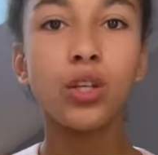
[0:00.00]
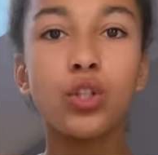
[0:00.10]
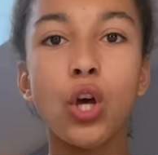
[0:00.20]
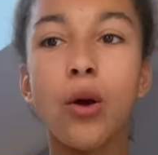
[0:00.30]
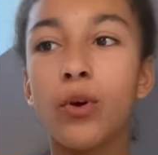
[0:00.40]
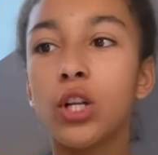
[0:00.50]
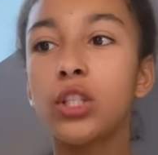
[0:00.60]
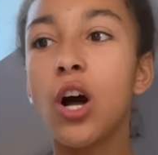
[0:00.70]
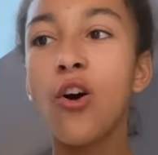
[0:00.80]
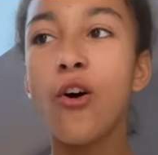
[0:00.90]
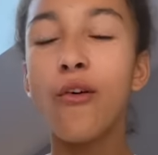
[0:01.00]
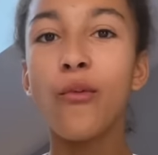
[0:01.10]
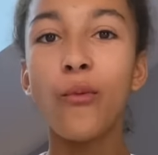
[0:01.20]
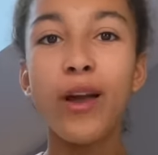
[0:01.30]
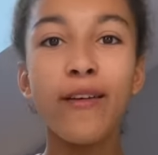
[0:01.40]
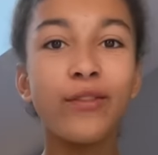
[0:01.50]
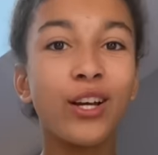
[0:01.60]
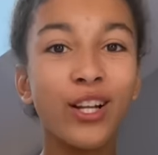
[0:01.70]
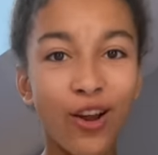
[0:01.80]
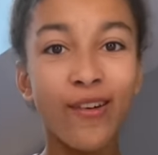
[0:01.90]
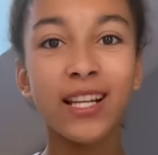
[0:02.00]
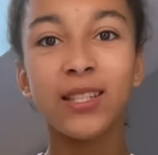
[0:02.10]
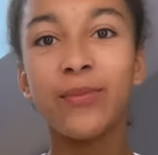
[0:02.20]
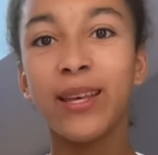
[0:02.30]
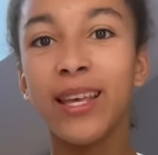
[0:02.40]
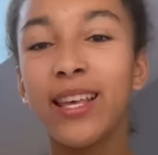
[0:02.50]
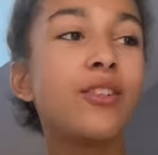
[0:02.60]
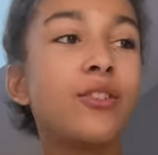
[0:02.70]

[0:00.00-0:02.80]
So I'm gonna start off with Glow Recipe.